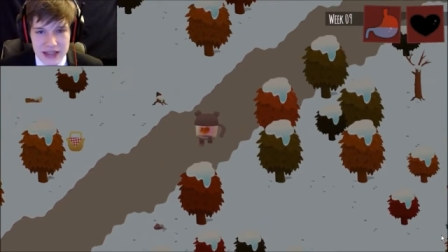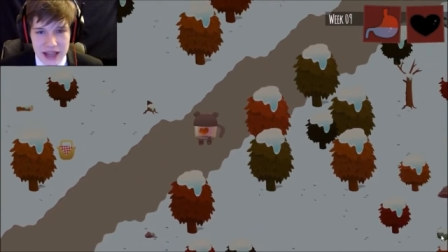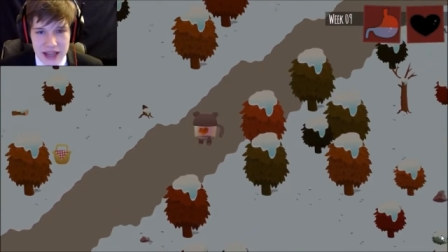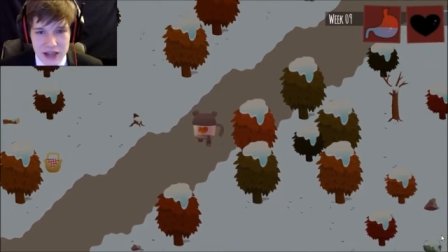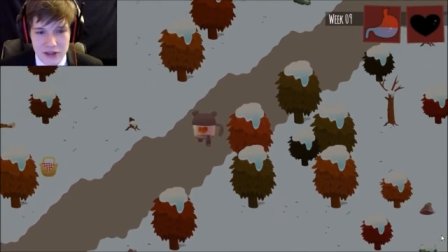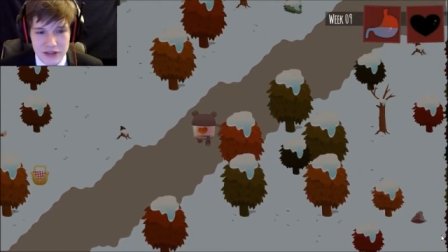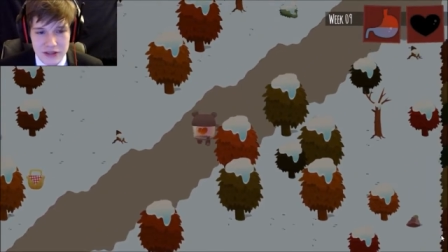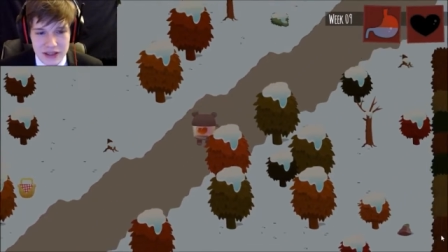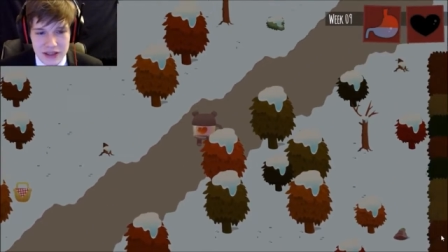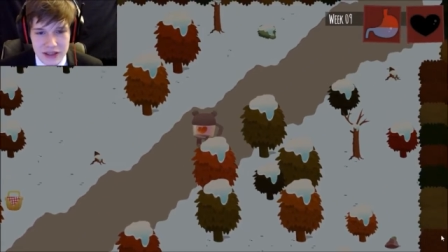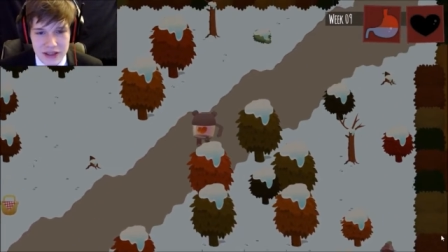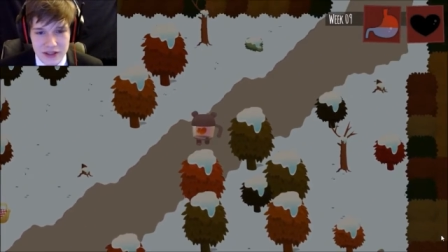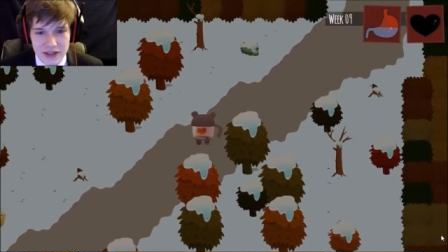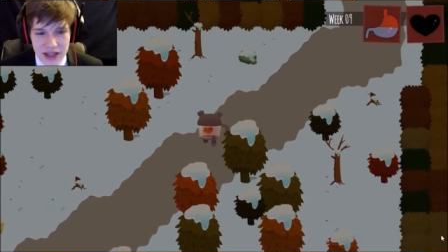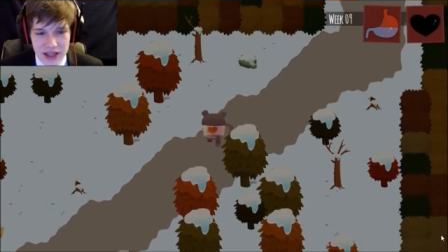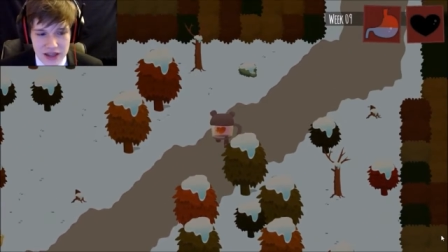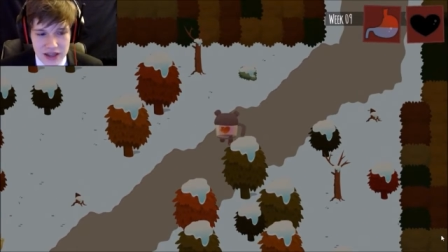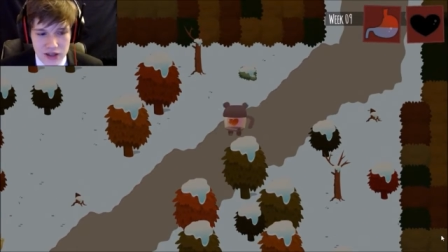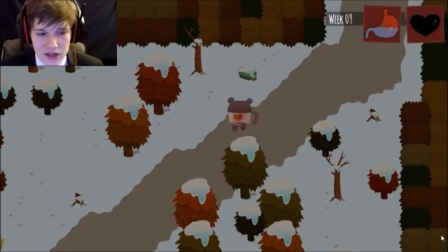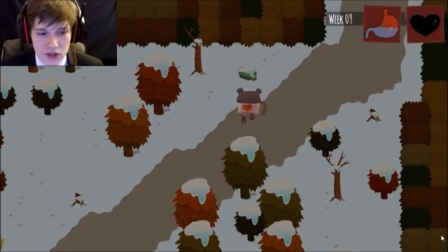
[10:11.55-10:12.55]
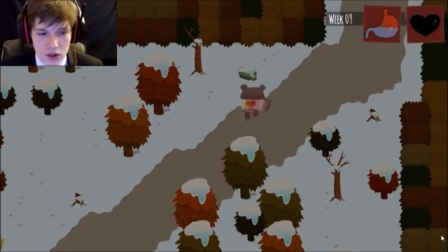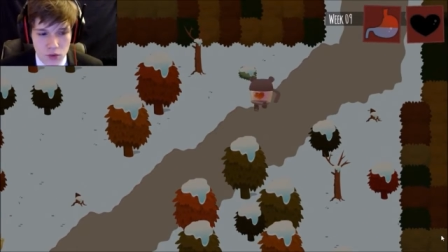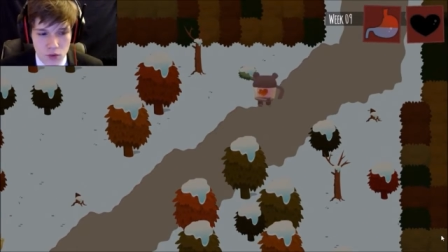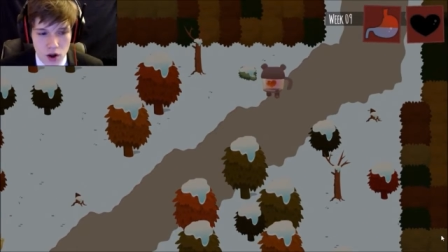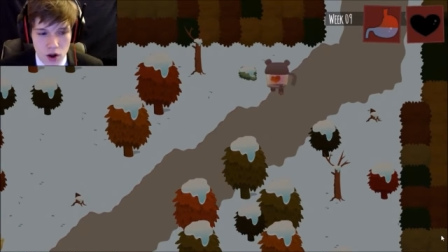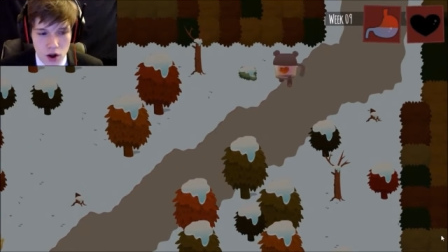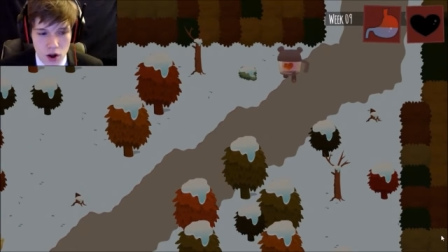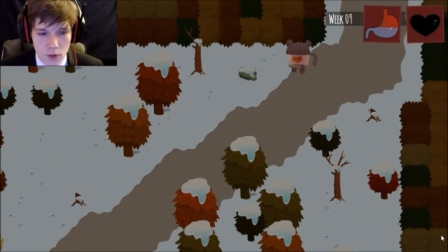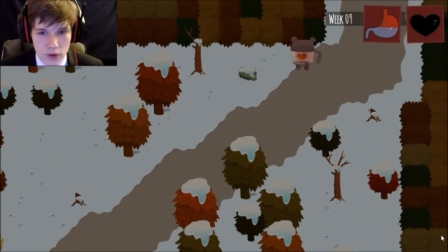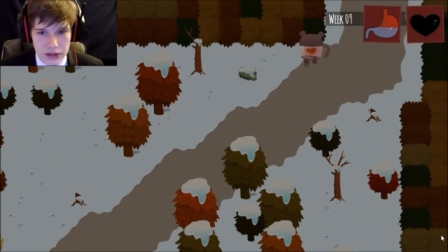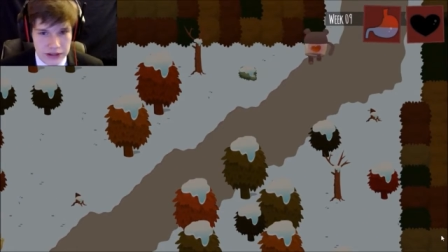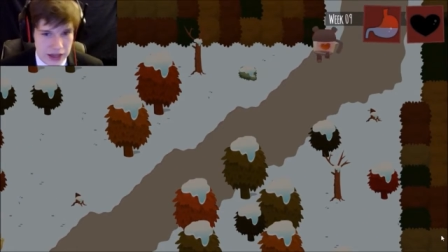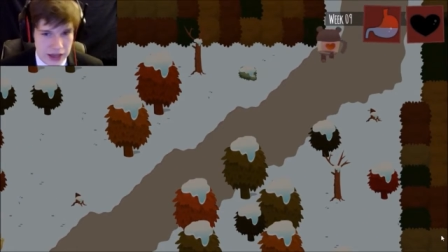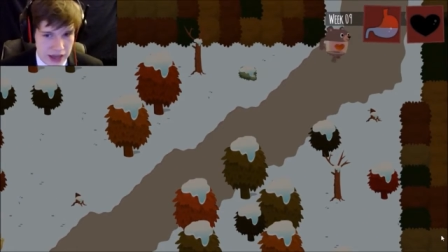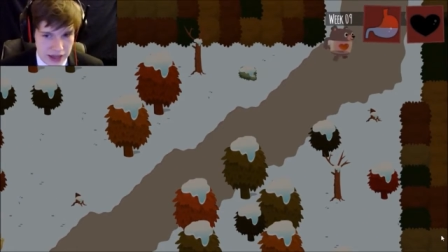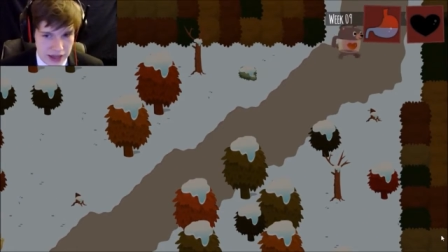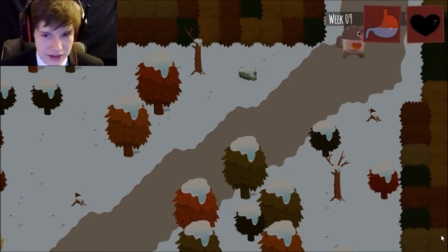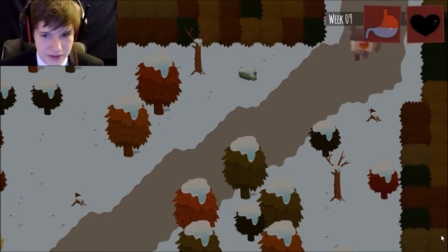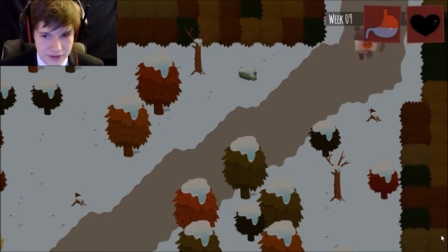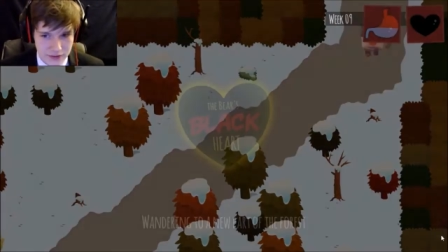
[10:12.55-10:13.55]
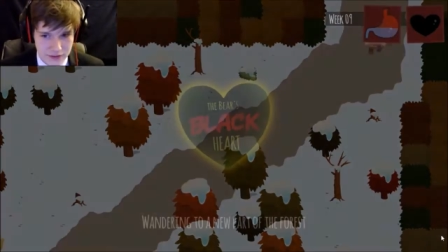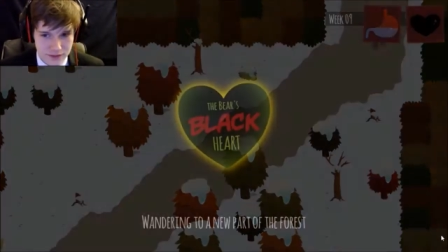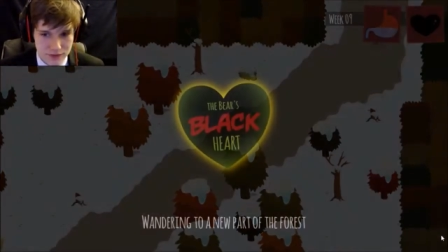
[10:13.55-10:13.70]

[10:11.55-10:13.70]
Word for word: I don't think there's anything wrong with that.